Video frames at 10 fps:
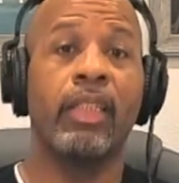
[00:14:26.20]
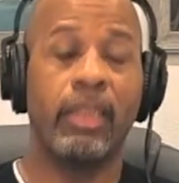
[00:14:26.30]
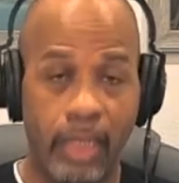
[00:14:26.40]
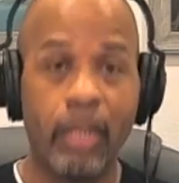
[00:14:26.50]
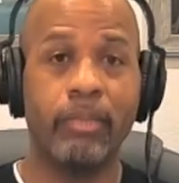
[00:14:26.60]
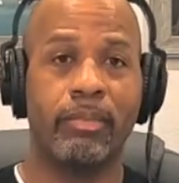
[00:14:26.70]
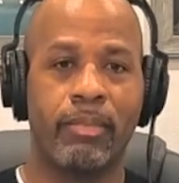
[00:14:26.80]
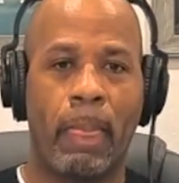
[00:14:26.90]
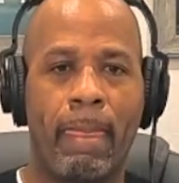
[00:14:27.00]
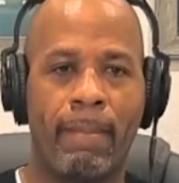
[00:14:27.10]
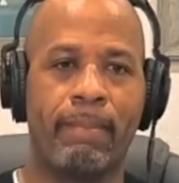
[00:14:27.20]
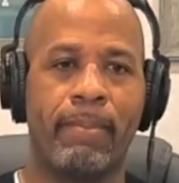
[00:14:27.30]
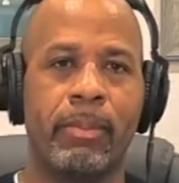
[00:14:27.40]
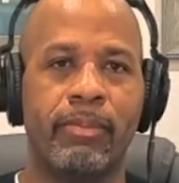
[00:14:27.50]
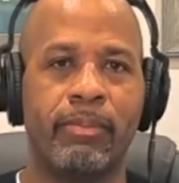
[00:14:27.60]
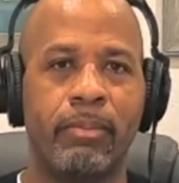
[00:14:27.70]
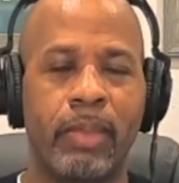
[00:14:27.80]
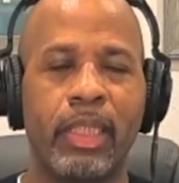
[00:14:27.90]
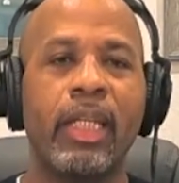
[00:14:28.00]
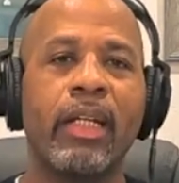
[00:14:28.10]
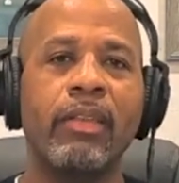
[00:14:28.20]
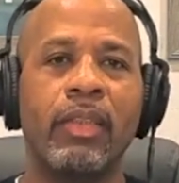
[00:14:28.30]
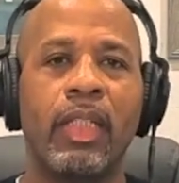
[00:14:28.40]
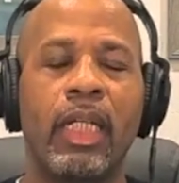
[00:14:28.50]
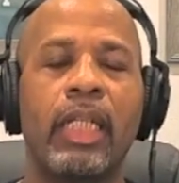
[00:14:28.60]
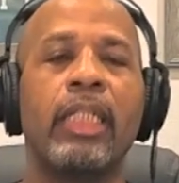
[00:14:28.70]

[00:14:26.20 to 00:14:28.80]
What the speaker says: Yep. Been there,